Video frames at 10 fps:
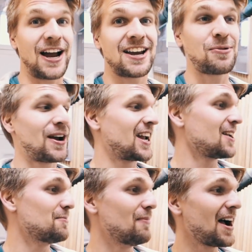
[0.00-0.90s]
By the
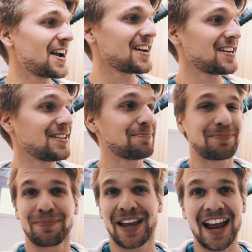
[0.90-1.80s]
way, my
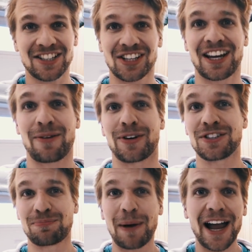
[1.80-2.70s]
action camera
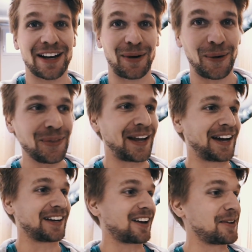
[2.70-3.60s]
is back
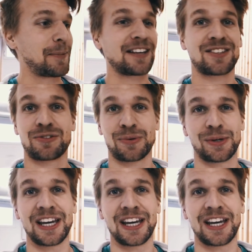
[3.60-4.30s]
online. I got a message from